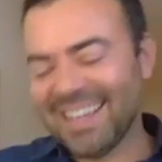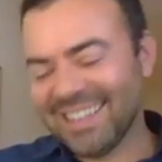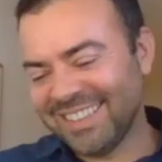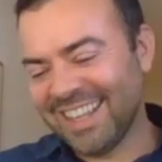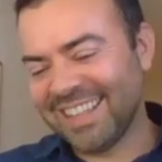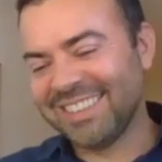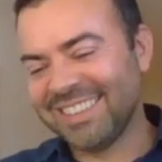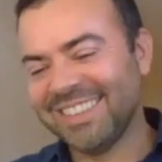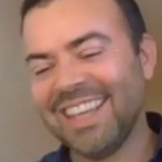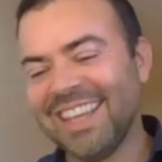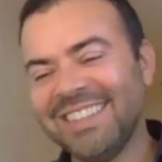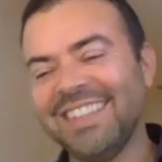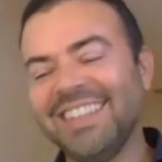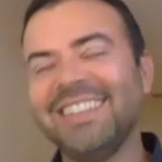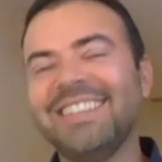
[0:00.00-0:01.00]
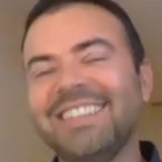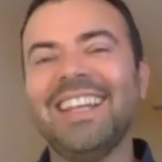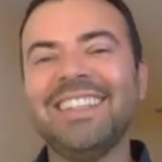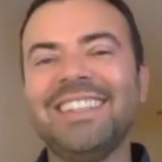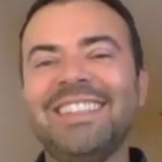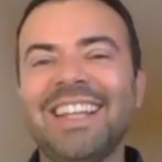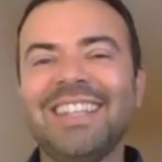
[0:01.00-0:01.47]
that's it.
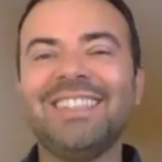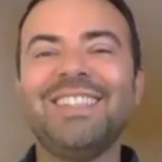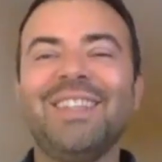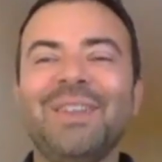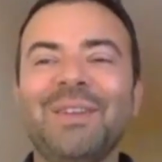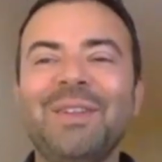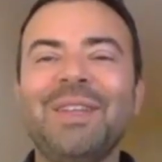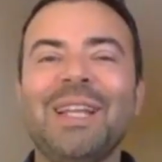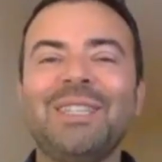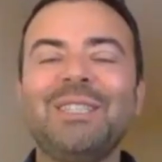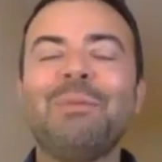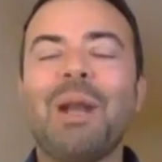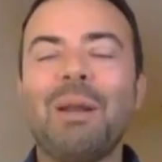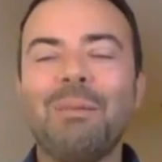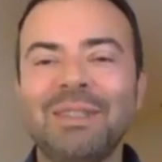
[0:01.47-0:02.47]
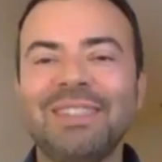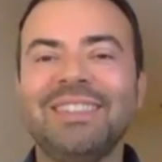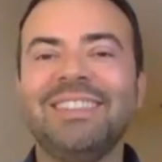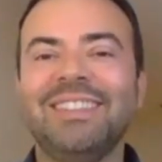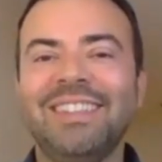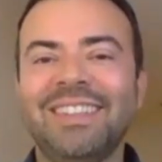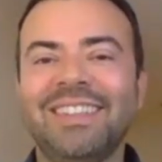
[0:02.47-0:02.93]
That's the
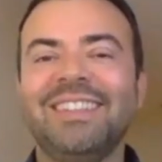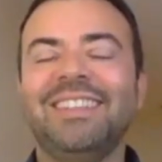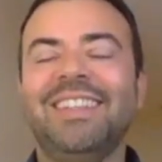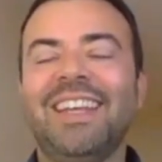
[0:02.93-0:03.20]
premise. Yeah.